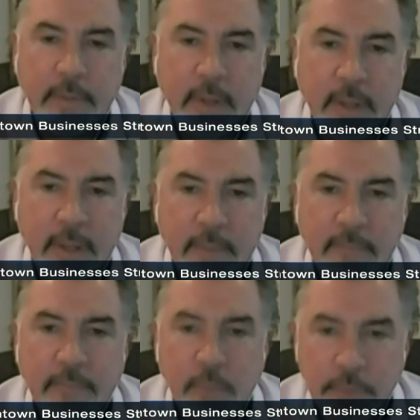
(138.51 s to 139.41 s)
um,
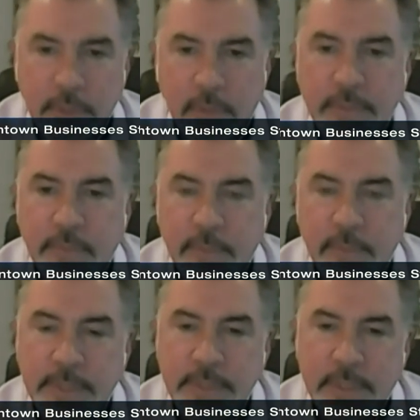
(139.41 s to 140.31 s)
full service for
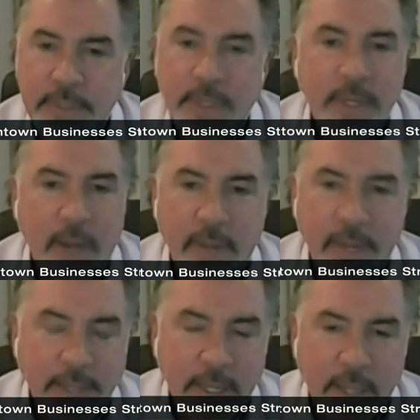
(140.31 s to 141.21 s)
business, our
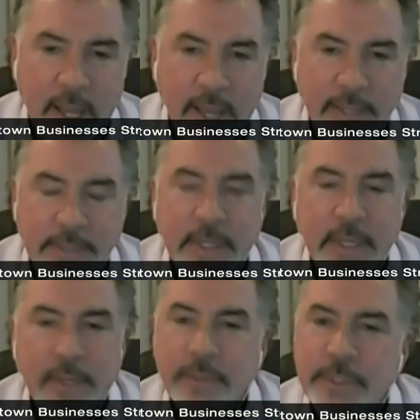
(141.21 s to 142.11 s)
inclines.
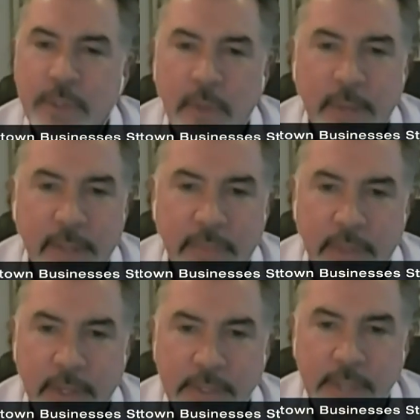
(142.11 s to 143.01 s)
There's so many
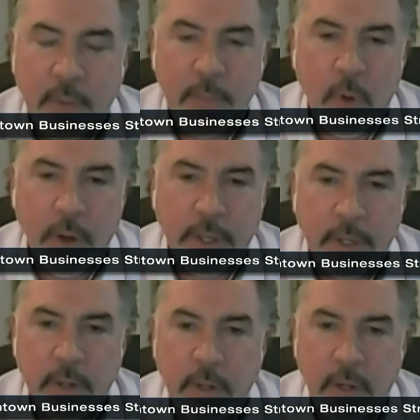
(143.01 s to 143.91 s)
things that we market
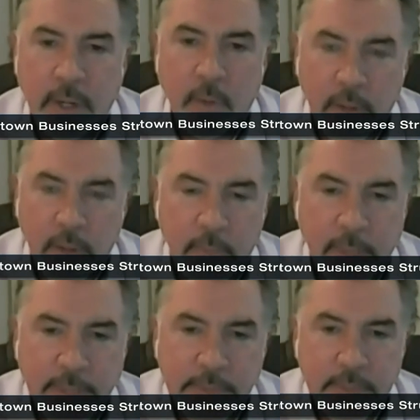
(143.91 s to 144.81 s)
on a regular
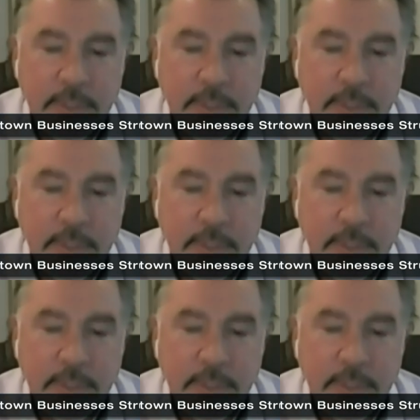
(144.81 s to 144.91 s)
basis.